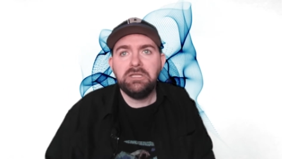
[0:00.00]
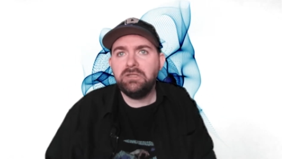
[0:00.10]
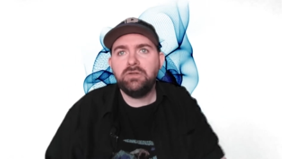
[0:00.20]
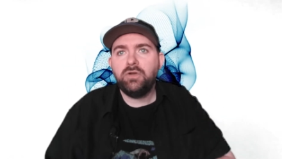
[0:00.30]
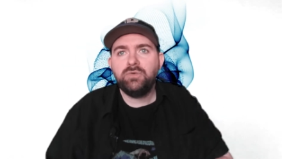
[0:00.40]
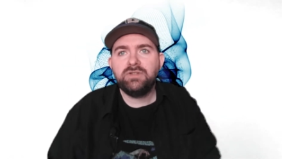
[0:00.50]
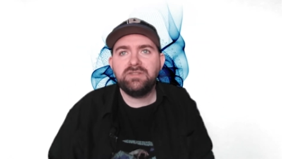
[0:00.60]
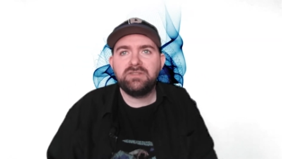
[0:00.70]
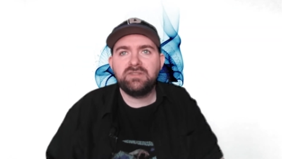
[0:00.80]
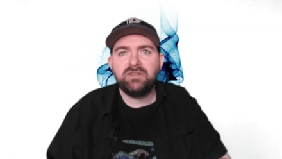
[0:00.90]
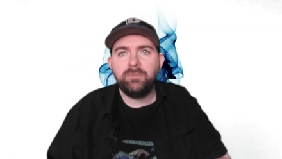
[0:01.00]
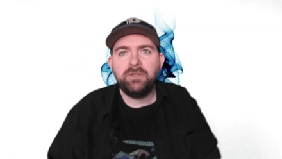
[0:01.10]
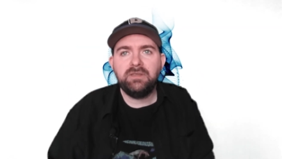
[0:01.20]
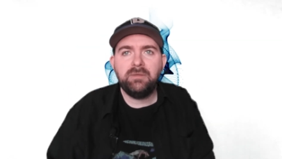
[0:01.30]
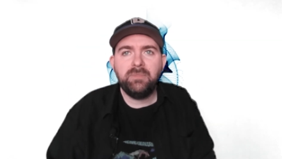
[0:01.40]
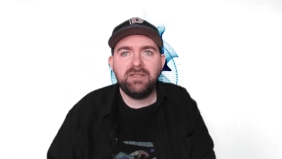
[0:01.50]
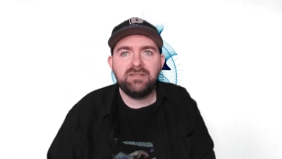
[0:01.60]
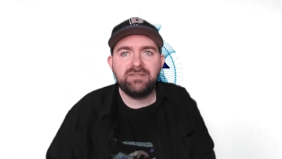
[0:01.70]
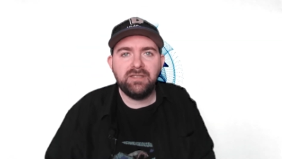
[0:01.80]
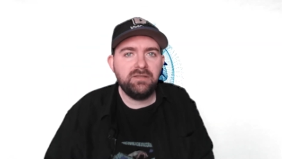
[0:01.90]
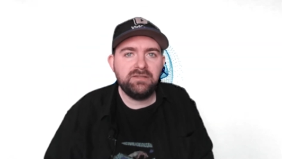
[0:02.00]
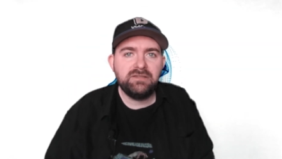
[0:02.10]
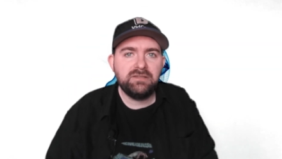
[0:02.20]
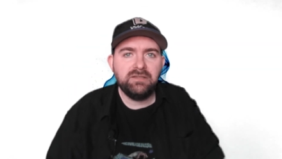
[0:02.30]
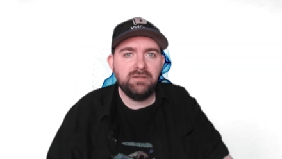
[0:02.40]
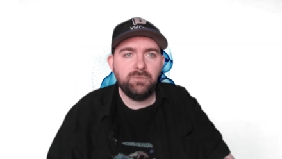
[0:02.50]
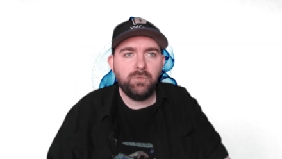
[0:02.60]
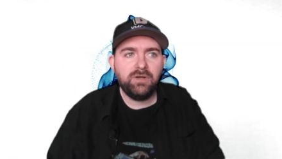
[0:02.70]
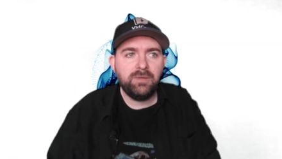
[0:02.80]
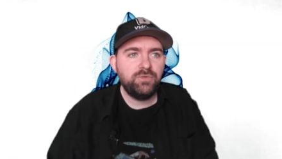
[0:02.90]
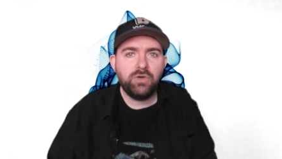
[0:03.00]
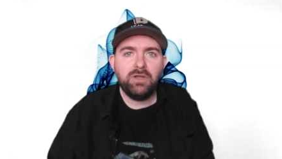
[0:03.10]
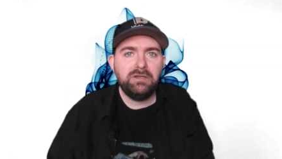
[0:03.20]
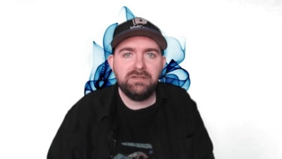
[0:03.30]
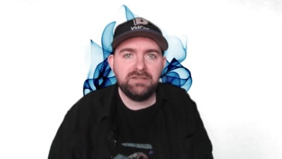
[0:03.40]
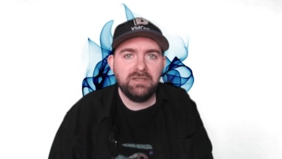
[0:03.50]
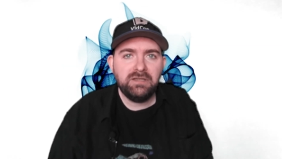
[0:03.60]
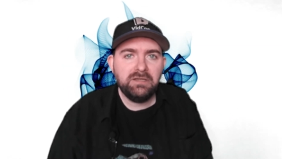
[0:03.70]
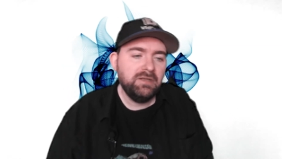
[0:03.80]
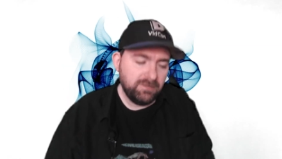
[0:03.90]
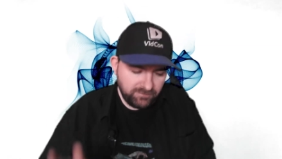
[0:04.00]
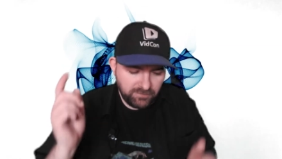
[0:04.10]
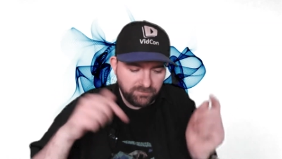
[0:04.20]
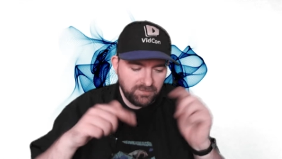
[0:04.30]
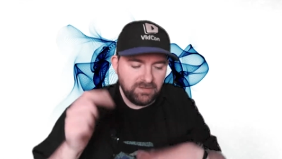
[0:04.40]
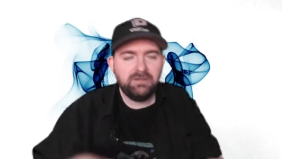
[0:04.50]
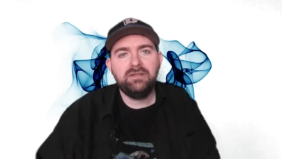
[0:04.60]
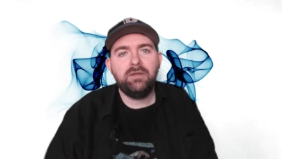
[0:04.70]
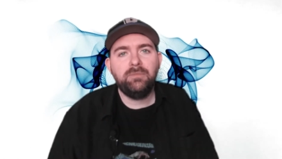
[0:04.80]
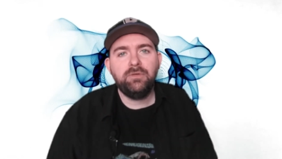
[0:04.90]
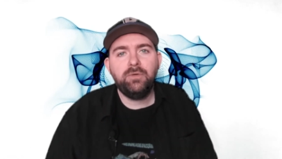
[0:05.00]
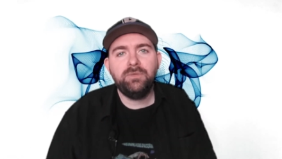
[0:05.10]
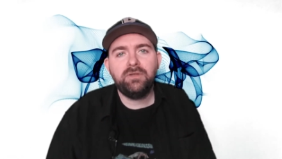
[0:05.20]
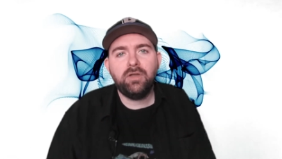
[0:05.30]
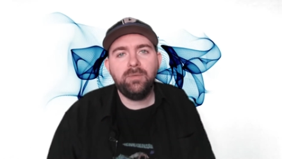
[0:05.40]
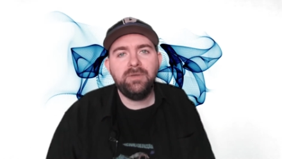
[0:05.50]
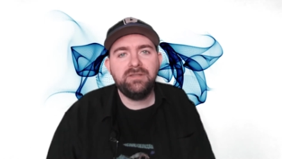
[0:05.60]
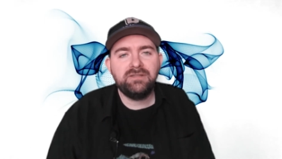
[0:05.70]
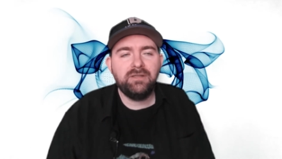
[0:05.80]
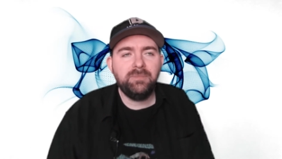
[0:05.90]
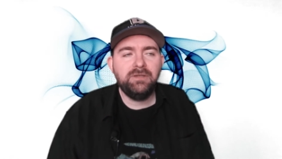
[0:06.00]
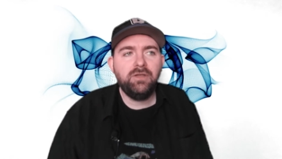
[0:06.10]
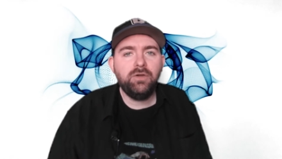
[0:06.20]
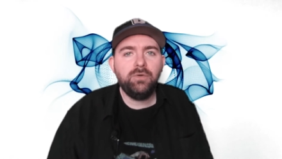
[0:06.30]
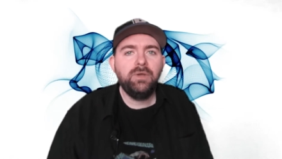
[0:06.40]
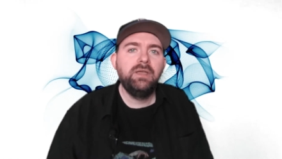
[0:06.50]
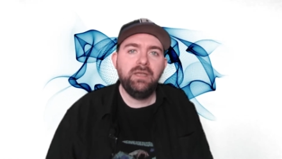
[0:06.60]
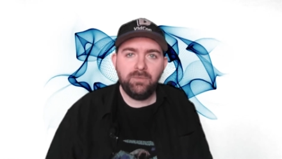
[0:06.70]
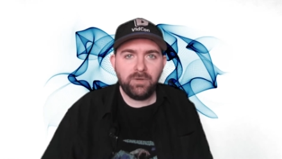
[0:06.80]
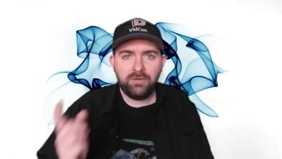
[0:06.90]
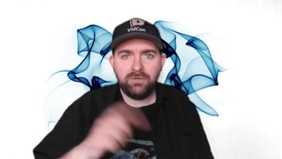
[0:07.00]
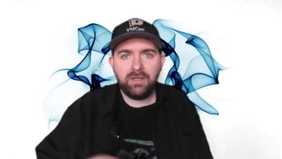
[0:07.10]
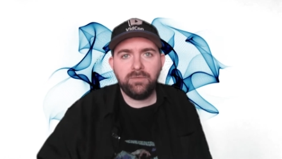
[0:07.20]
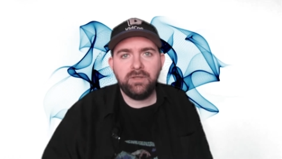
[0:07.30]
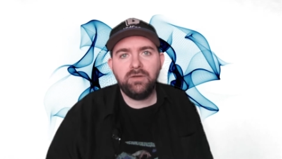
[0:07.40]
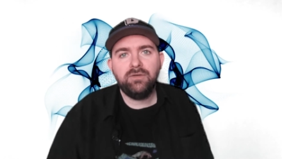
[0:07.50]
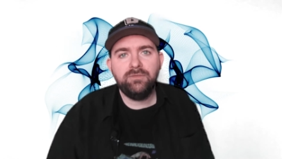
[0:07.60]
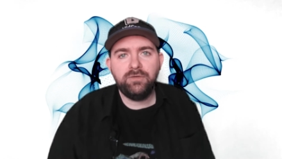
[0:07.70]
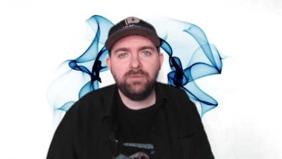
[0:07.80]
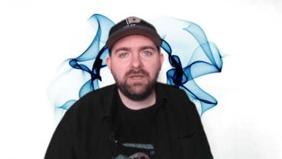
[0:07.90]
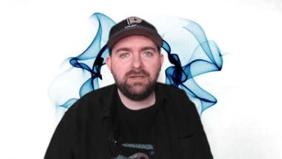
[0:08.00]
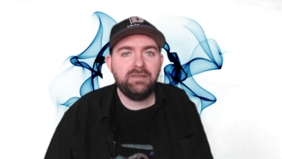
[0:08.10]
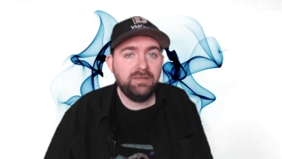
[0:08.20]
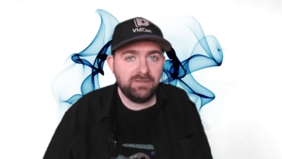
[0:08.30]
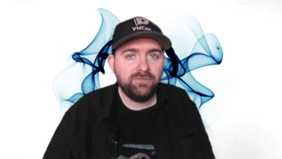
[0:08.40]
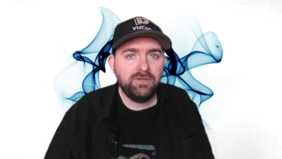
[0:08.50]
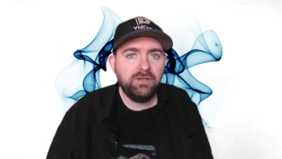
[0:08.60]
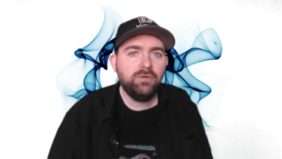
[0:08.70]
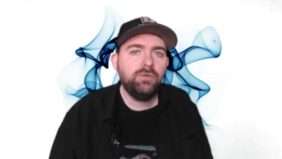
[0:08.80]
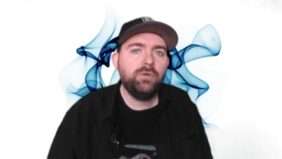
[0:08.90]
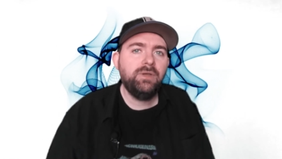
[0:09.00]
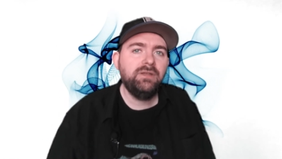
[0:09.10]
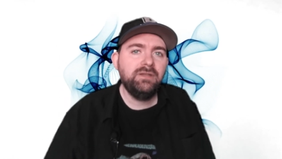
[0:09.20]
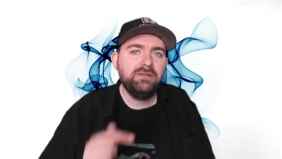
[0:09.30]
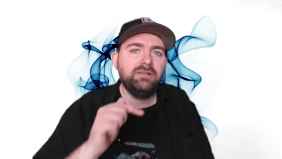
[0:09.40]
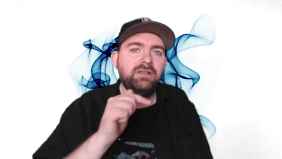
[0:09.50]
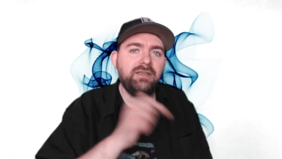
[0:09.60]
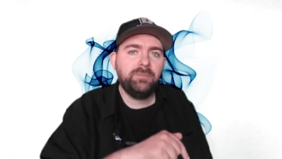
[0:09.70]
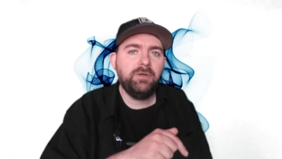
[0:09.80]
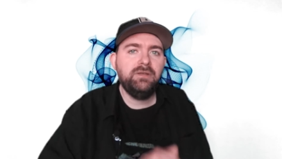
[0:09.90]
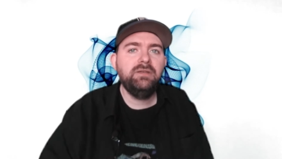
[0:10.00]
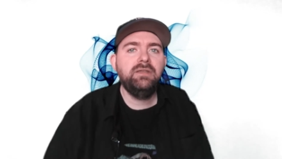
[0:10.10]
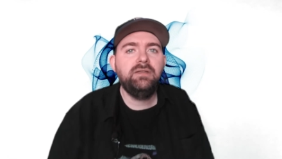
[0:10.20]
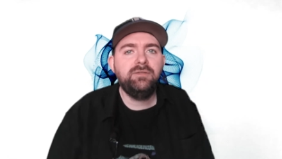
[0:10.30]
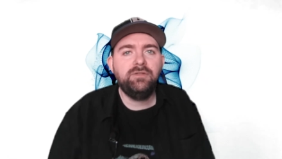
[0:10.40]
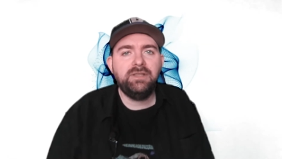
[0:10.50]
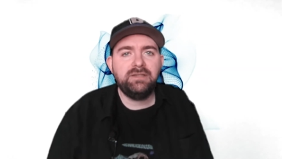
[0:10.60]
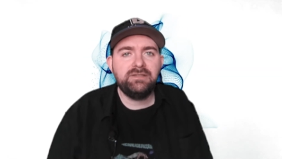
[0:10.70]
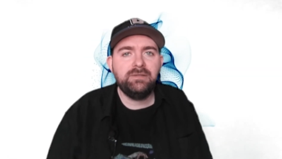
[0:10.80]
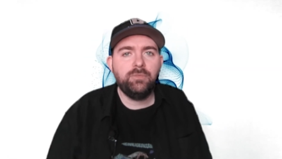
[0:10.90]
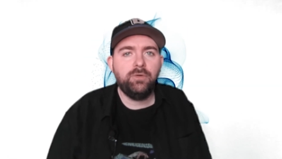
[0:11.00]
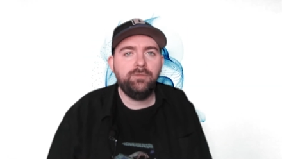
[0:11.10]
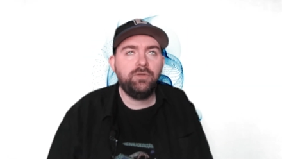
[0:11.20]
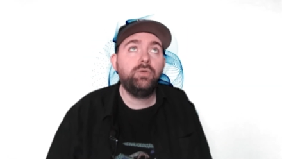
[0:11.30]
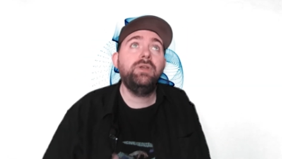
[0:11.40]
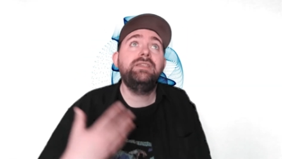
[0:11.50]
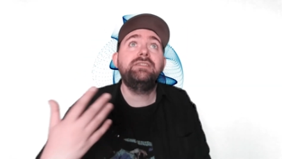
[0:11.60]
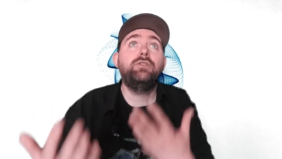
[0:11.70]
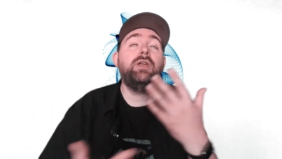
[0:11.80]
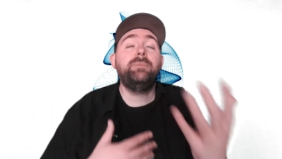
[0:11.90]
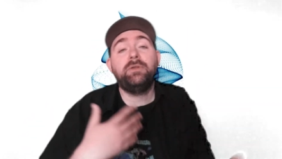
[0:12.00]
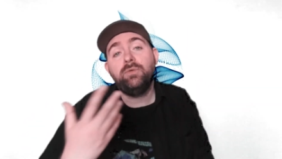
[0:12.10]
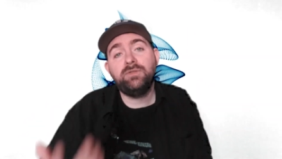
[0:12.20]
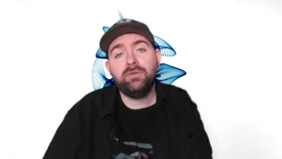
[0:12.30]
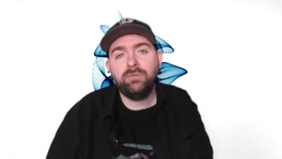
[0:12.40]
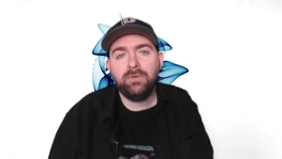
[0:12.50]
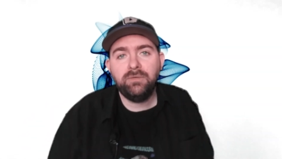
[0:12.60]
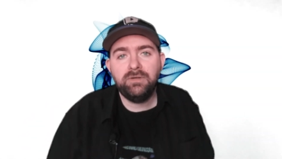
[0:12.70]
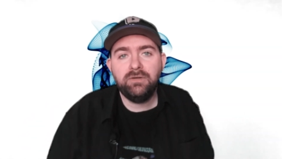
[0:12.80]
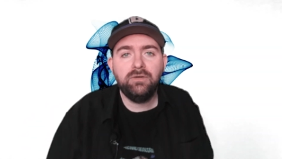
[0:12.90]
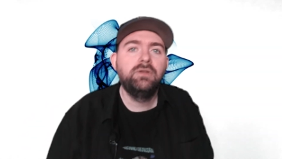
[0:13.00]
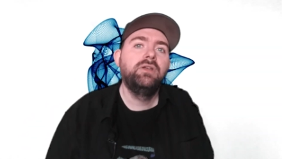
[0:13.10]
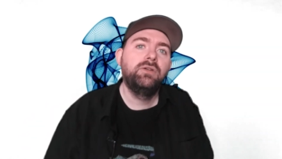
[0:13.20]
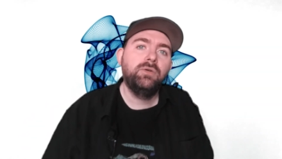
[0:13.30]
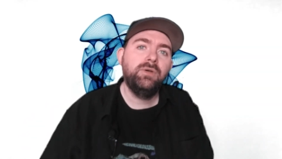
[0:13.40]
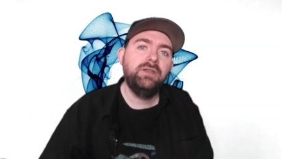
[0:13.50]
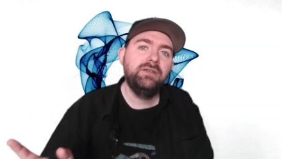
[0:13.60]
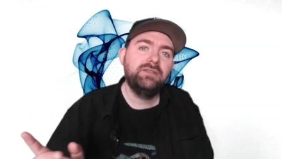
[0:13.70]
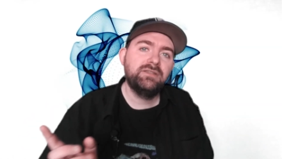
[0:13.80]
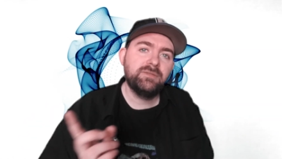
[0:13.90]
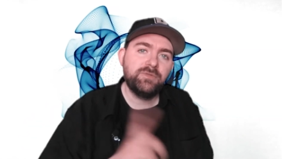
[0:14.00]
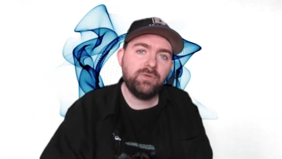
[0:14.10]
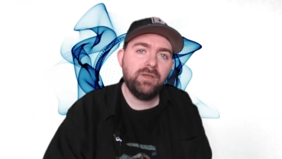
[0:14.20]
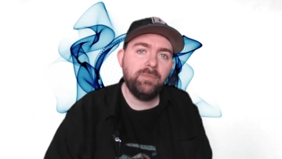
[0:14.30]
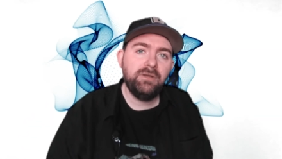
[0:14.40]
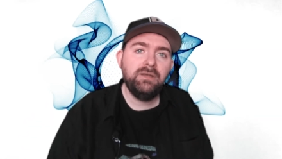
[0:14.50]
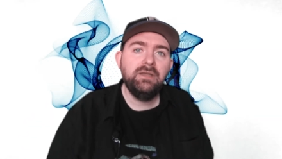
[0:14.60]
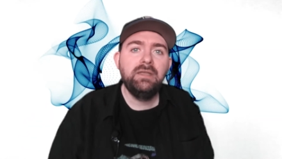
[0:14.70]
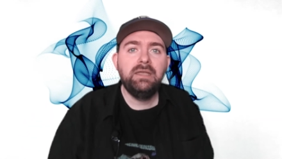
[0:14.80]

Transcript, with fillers: you know, just something that makes sense in what I'm trying to say, feel free down below in the comments, let me know. And while you're down there, if you liked this video, go ahead and hit the like button. And if you'd like to see more of the crazy crap that goes on around here, go ahead and hit the subscribe button.